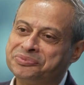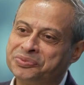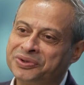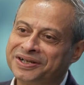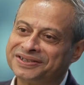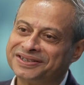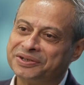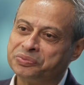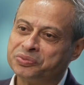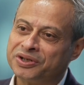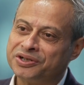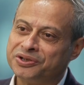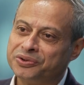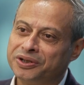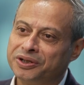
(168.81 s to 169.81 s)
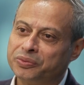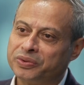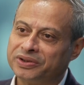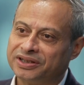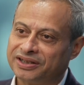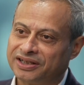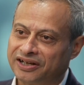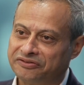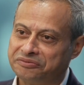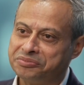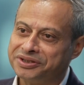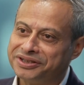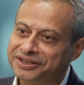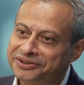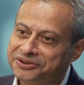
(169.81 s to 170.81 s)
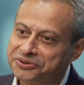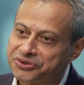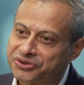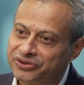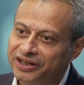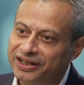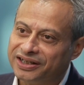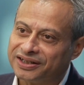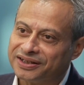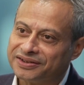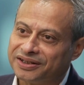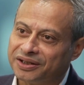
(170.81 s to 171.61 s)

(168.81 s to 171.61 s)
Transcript: work that we're doing with the government here in Australia,